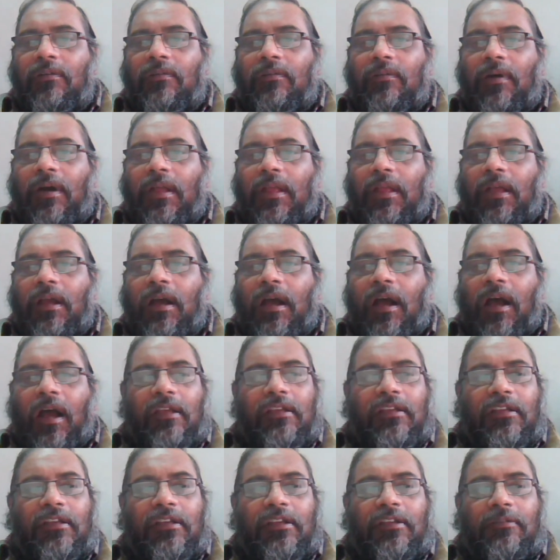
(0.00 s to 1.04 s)
via
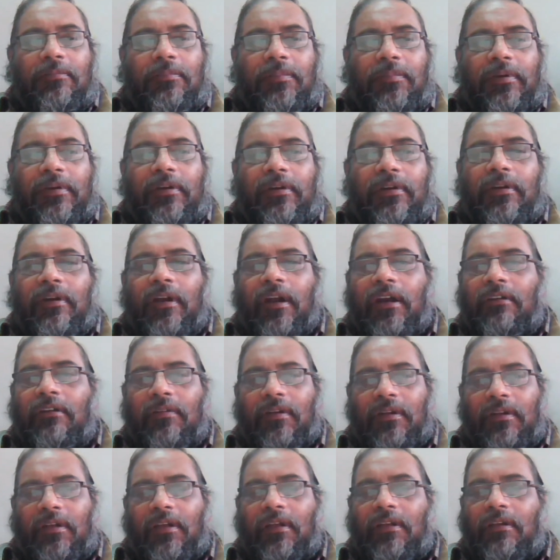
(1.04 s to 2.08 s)
high-speed
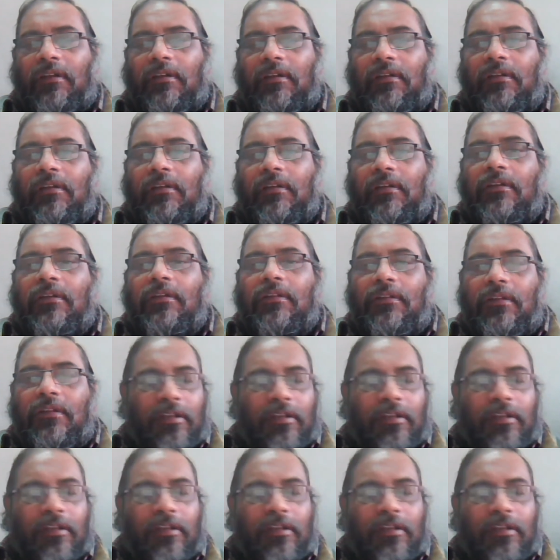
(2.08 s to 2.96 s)
networking. This